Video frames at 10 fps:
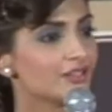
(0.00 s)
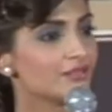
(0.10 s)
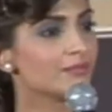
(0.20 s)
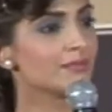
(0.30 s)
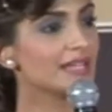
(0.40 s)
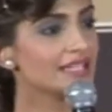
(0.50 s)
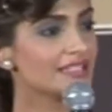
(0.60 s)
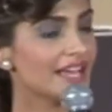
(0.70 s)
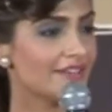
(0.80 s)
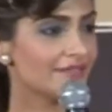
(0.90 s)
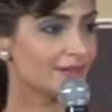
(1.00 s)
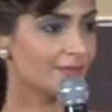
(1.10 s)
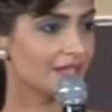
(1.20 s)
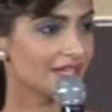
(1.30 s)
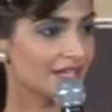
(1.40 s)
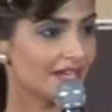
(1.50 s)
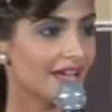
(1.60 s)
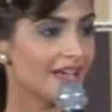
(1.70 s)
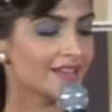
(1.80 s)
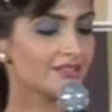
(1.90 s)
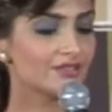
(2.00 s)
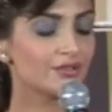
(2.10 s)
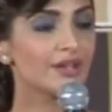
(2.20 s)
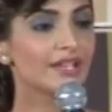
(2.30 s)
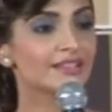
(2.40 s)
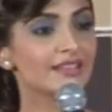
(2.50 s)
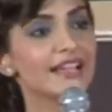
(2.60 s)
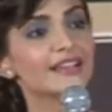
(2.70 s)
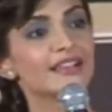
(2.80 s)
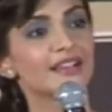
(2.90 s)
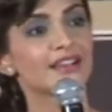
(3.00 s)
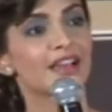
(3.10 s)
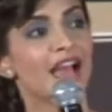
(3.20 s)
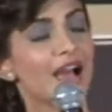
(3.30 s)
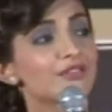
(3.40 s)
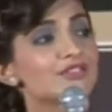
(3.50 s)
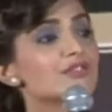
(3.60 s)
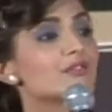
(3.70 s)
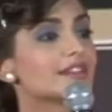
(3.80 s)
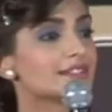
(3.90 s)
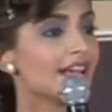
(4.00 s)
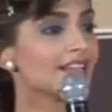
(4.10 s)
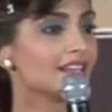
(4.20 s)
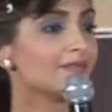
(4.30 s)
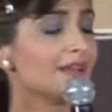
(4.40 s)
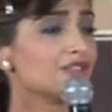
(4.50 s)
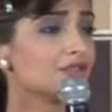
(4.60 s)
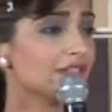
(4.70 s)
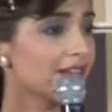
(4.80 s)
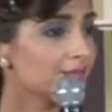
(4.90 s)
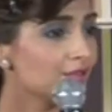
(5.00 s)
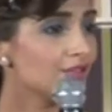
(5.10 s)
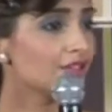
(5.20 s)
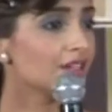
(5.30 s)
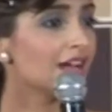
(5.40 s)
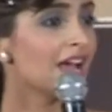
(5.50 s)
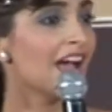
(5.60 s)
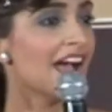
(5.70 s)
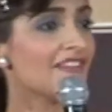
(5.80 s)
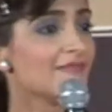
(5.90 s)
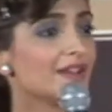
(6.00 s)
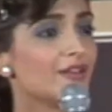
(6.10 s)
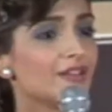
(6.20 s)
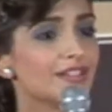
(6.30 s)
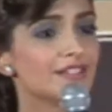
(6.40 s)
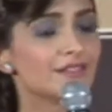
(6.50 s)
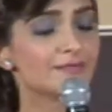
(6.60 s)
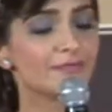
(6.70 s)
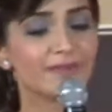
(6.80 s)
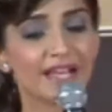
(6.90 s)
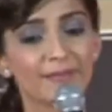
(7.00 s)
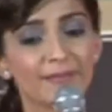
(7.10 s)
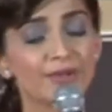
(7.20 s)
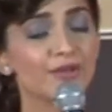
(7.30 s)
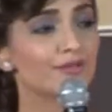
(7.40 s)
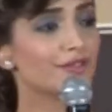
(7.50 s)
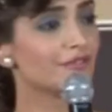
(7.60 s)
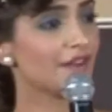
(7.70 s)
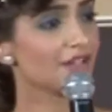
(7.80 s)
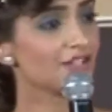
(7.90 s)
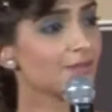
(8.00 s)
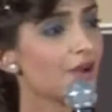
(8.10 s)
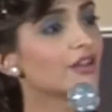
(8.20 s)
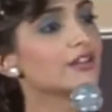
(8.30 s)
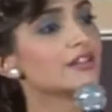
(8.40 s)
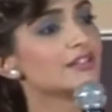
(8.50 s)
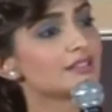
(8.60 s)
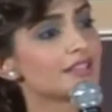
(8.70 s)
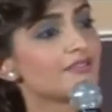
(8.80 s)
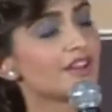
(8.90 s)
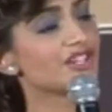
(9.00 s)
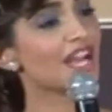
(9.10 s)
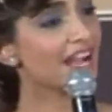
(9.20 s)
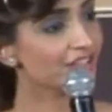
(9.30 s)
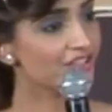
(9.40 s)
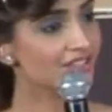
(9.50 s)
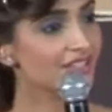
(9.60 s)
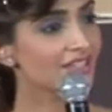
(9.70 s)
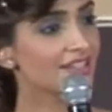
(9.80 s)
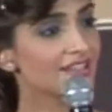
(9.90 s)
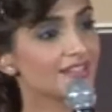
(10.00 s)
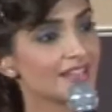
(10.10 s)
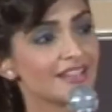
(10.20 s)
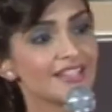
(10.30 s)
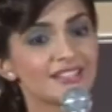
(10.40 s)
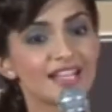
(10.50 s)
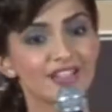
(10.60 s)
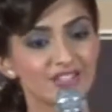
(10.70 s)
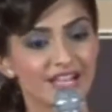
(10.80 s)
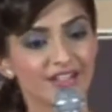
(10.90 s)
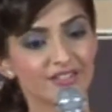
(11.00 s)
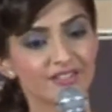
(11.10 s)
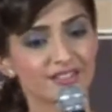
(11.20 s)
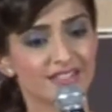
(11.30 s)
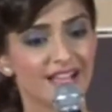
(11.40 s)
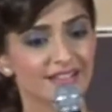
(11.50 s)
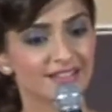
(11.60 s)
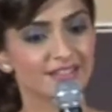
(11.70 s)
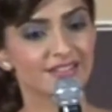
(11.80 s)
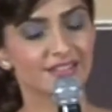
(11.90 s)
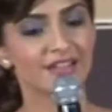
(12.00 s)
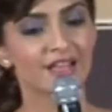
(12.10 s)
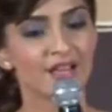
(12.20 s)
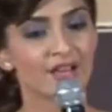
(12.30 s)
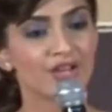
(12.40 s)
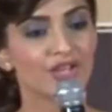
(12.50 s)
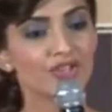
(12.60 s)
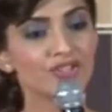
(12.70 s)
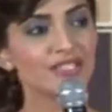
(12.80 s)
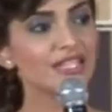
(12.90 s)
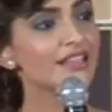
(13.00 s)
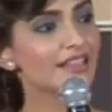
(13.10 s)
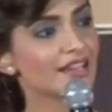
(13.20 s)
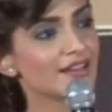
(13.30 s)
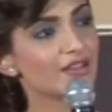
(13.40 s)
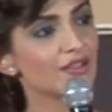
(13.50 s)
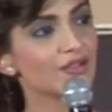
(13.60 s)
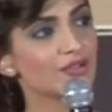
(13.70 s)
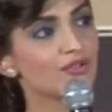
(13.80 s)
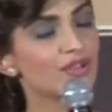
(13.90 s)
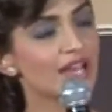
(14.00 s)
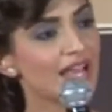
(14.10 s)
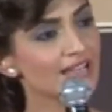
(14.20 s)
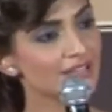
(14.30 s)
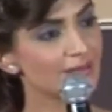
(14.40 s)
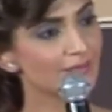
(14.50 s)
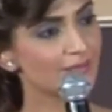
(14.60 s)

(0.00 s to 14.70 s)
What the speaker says: to meet everybody and so exciting. I was so excited. I've met Julianne Moore. I've met all these like beautiful French models and French actresses and international actresses and actors, and you see that you realize that